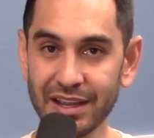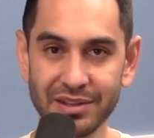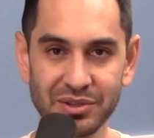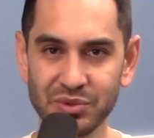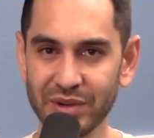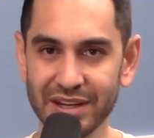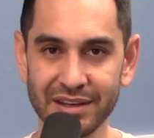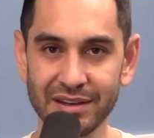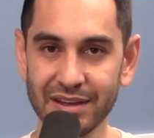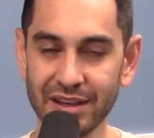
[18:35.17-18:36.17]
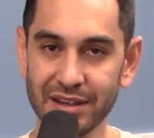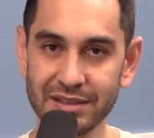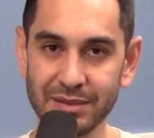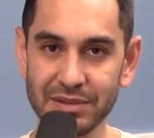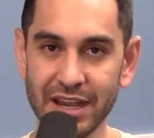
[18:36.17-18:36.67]
This was written
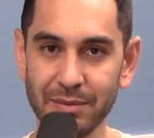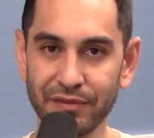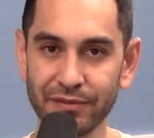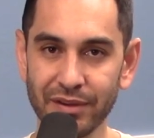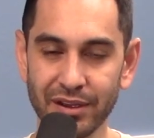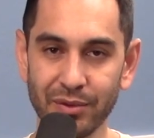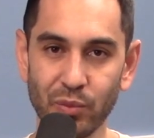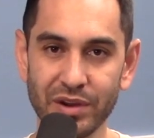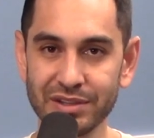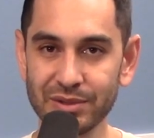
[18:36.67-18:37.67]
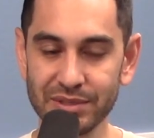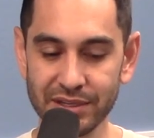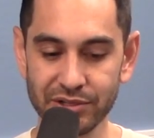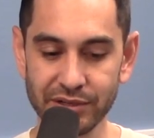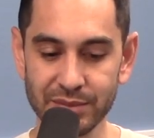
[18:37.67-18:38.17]
sometime 1 to 2
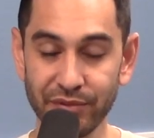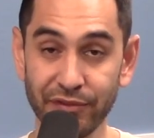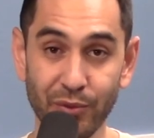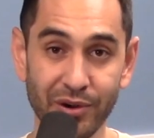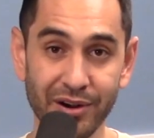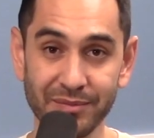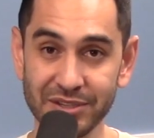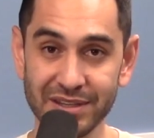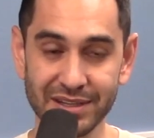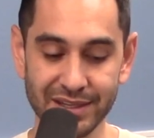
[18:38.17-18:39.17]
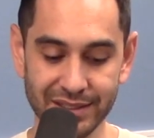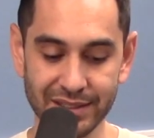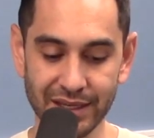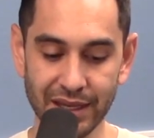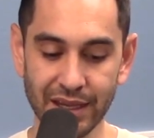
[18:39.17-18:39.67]
centuries before
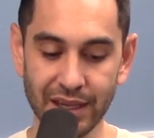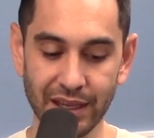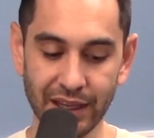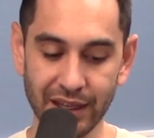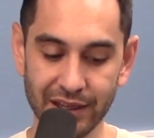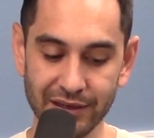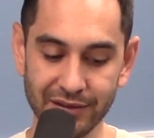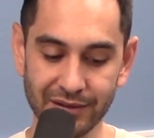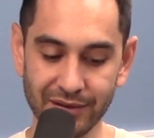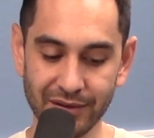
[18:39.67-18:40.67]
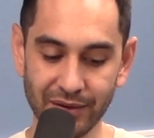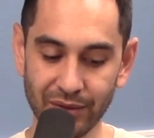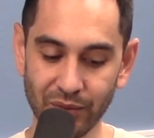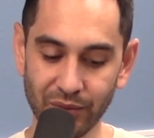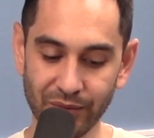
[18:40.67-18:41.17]
Jesus. And
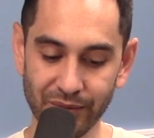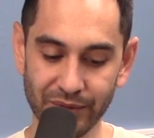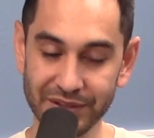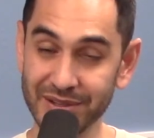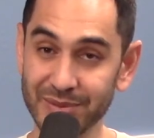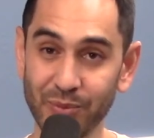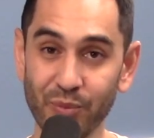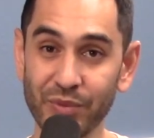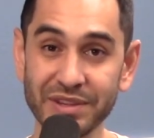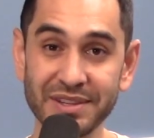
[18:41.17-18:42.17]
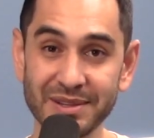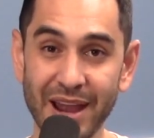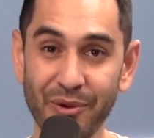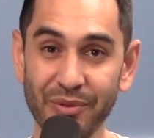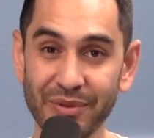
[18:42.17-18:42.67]
this is
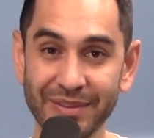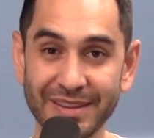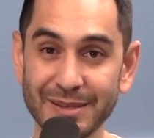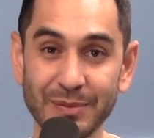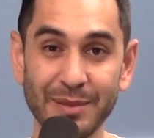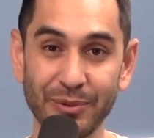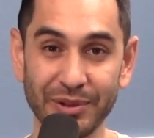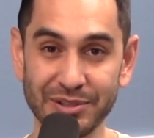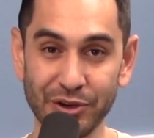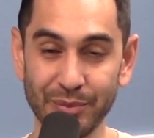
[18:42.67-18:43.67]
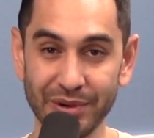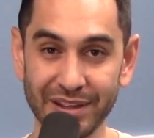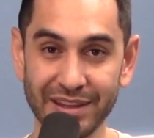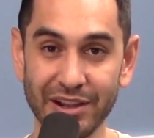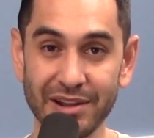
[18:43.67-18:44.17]
how these people
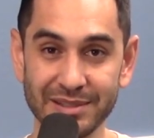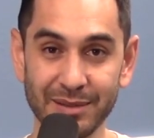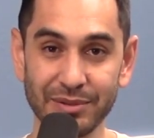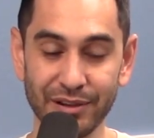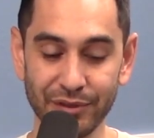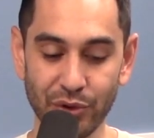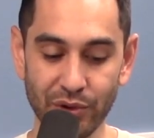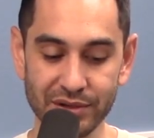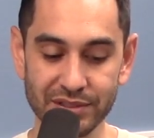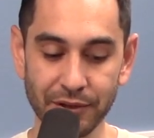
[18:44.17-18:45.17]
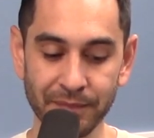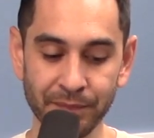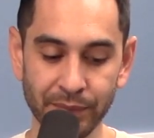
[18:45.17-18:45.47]
interpreted the concept of the cornerstone.